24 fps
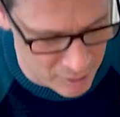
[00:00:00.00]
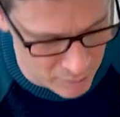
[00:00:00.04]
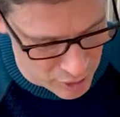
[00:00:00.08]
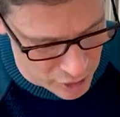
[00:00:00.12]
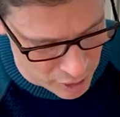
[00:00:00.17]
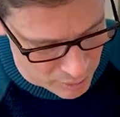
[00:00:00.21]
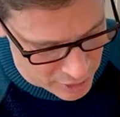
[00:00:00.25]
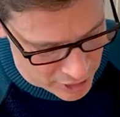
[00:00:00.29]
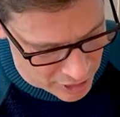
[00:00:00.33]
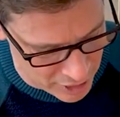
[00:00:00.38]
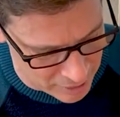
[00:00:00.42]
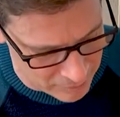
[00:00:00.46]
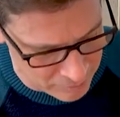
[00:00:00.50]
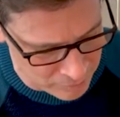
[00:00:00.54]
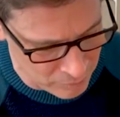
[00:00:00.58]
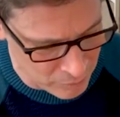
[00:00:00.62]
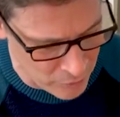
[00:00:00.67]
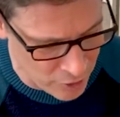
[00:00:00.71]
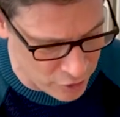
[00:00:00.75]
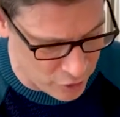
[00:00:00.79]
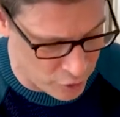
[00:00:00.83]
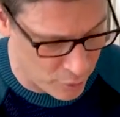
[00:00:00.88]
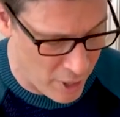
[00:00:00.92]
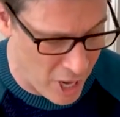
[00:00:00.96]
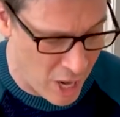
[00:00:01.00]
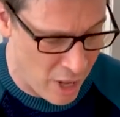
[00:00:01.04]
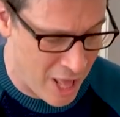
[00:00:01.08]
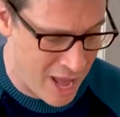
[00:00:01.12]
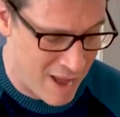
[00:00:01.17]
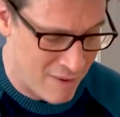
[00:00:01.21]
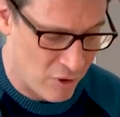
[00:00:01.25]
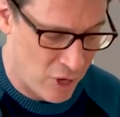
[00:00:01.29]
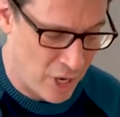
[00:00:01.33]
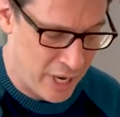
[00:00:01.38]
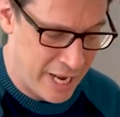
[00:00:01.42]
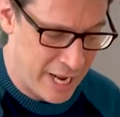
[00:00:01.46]
in a minute. So we all have
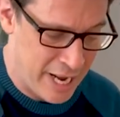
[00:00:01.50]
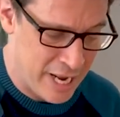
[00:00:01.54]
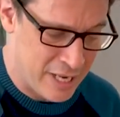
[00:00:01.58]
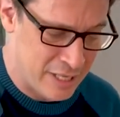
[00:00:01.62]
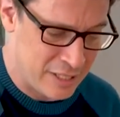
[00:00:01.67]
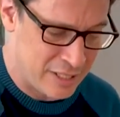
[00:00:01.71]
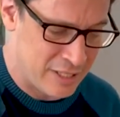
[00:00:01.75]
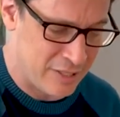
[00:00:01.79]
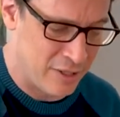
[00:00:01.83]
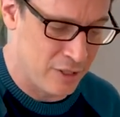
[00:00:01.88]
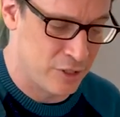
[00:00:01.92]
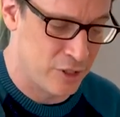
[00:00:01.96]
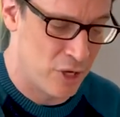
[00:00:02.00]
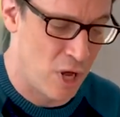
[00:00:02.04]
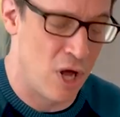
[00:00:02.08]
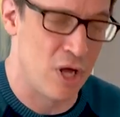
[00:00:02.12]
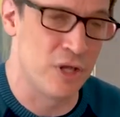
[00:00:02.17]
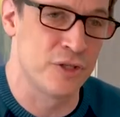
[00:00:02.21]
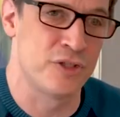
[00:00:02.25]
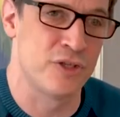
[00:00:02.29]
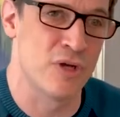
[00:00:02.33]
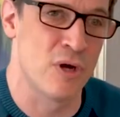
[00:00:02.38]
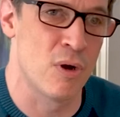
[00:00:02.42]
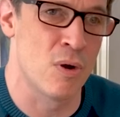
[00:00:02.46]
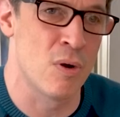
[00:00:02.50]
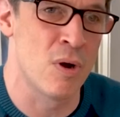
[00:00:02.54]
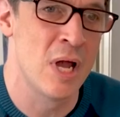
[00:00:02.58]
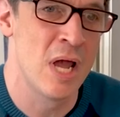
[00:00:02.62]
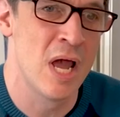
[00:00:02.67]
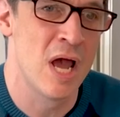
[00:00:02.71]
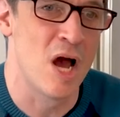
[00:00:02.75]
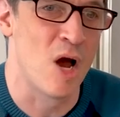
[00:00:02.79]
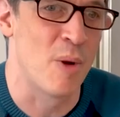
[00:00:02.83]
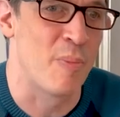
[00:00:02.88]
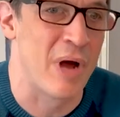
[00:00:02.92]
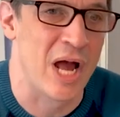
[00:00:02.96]
our hands. There's also
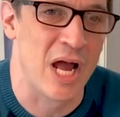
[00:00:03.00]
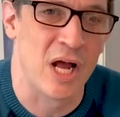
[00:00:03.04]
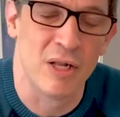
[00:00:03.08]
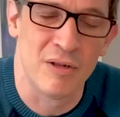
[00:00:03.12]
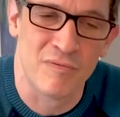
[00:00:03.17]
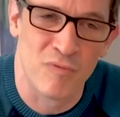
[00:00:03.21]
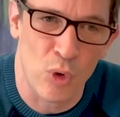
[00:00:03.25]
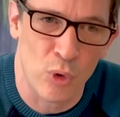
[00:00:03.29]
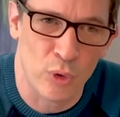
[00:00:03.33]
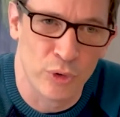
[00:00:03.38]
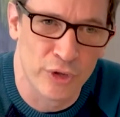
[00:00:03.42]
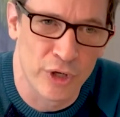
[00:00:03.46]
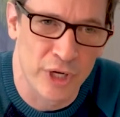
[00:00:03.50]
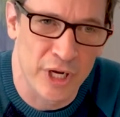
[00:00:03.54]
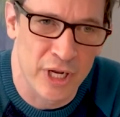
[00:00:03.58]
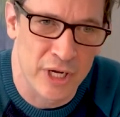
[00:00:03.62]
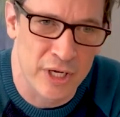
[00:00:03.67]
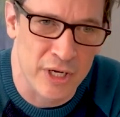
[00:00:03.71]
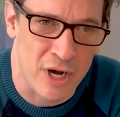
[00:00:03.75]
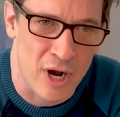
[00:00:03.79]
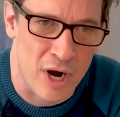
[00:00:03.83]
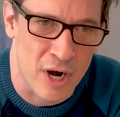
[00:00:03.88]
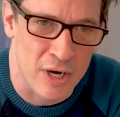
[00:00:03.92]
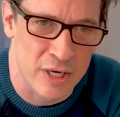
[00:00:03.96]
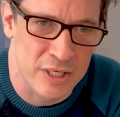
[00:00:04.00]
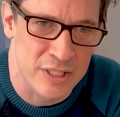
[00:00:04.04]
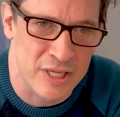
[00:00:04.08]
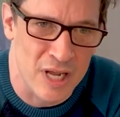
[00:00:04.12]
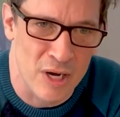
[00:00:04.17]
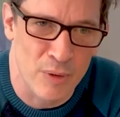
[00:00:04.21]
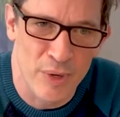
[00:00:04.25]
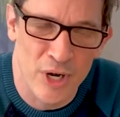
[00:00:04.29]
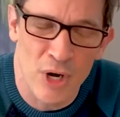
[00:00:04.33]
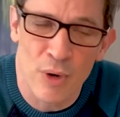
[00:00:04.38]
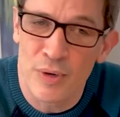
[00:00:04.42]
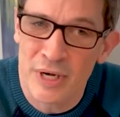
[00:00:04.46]
a pile of older kid cards, and
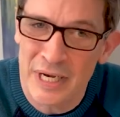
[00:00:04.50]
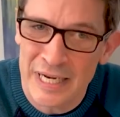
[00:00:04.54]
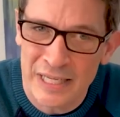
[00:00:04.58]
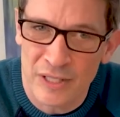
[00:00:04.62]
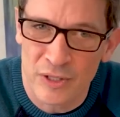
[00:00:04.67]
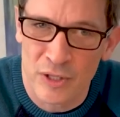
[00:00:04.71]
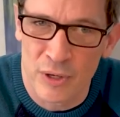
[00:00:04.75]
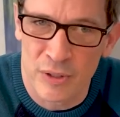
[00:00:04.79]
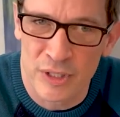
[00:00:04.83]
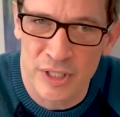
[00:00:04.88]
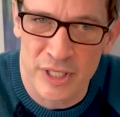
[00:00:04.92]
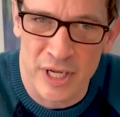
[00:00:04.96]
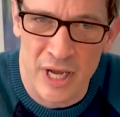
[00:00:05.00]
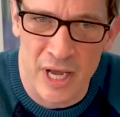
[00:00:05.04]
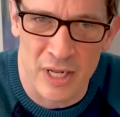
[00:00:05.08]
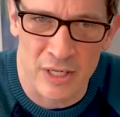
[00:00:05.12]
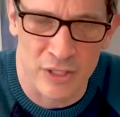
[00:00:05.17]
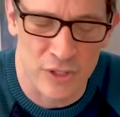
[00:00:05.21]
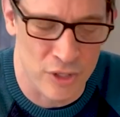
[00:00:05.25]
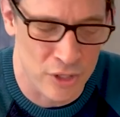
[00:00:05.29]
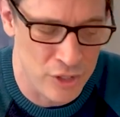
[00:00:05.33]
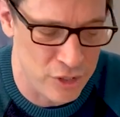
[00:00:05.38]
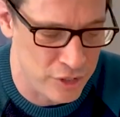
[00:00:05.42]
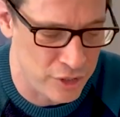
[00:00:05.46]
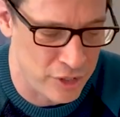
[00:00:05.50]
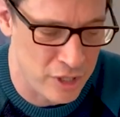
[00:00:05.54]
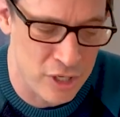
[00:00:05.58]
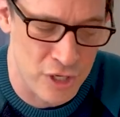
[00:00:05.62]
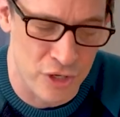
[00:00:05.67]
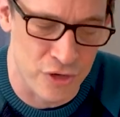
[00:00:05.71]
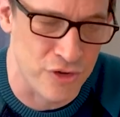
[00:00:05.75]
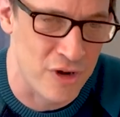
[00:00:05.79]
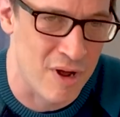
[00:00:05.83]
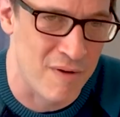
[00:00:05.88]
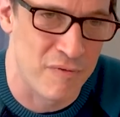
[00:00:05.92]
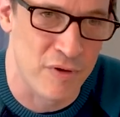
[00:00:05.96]
we don't need those yet. So you're just going to
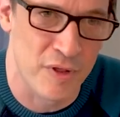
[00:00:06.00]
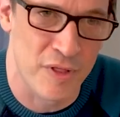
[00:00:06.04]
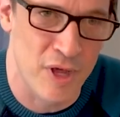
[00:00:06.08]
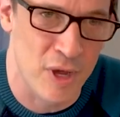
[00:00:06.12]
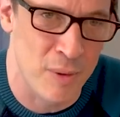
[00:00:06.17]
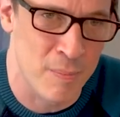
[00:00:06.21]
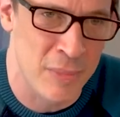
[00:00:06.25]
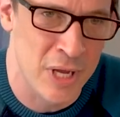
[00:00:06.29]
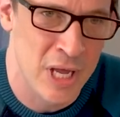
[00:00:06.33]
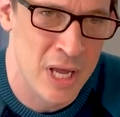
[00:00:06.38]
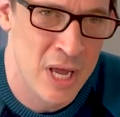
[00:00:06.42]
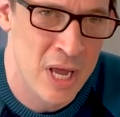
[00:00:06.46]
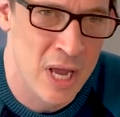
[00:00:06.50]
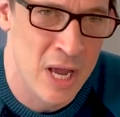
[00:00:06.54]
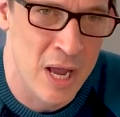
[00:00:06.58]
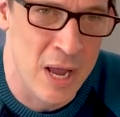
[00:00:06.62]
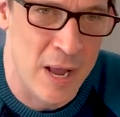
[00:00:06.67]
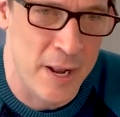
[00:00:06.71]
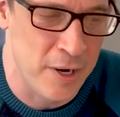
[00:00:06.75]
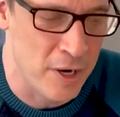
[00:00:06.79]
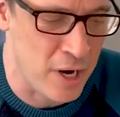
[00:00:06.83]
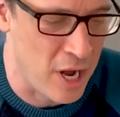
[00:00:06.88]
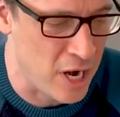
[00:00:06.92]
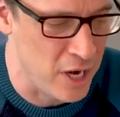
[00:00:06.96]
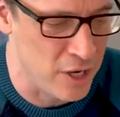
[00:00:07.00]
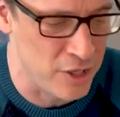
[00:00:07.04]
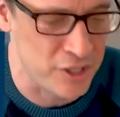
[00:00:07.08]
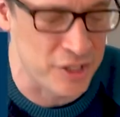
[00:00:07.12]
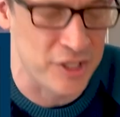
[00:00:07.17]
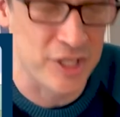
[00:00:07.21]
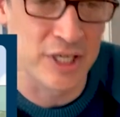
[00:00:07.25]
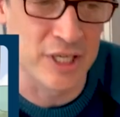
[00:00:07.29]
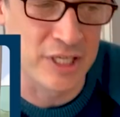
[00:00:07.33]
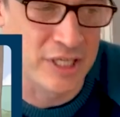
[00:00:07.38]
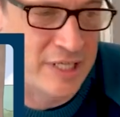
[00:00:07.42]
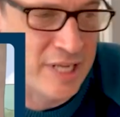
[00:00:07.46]
shuffle them, and you're kind of just
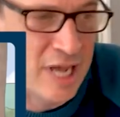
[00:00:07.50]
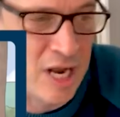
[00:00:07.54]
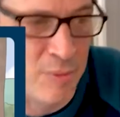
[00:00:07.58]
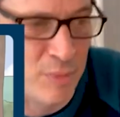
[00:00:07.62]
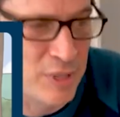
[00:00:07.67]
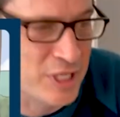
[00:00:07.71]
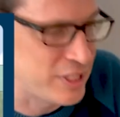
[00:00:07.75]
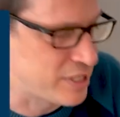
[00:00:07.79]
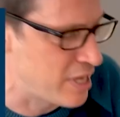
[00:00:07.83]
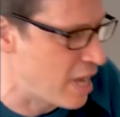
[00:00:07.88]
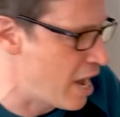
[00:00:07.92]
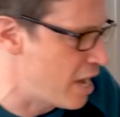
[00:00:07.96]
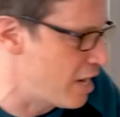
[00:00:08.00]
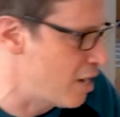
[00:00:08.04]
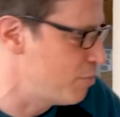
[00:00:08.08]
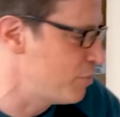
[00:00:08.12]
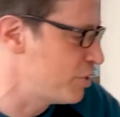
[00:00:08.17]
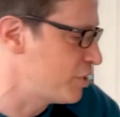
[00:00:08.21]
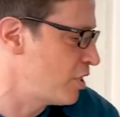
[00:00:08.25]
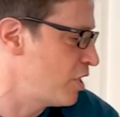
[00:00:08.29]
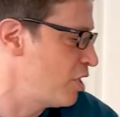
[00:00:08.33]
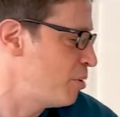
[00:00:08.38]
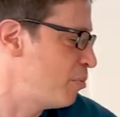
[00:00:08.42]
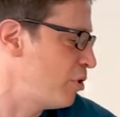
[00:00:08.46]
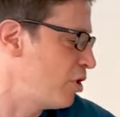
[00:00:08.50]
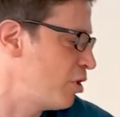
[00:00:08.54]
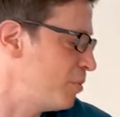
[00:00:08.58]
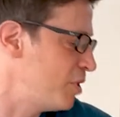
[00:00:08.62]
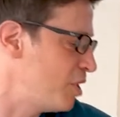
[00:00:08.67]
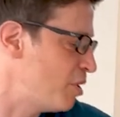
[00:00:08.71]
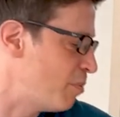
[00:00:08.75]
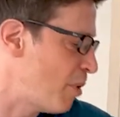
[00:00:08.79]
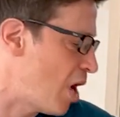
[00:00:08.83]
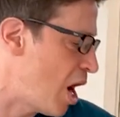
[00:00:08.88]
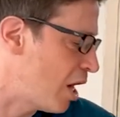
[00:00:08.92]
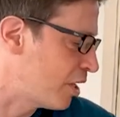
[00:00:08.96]
going to set them aside. I'm just going to put them in the
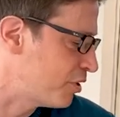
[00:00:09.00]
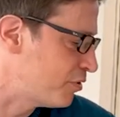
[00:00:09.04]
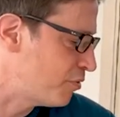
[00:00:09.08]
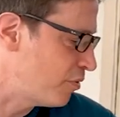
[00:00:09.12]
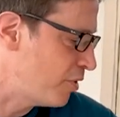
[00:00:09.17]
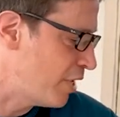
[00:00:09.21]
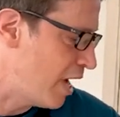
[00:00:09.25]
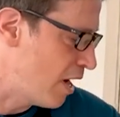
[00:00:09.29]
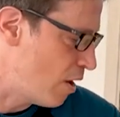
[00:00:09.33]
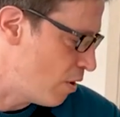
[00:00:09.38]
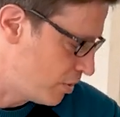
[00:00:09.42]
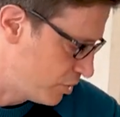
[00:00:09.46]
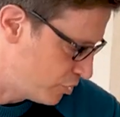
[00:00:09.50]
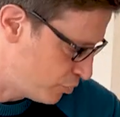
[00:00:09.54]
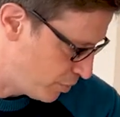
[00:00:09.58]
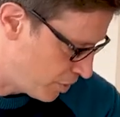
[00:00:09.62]
box for now because we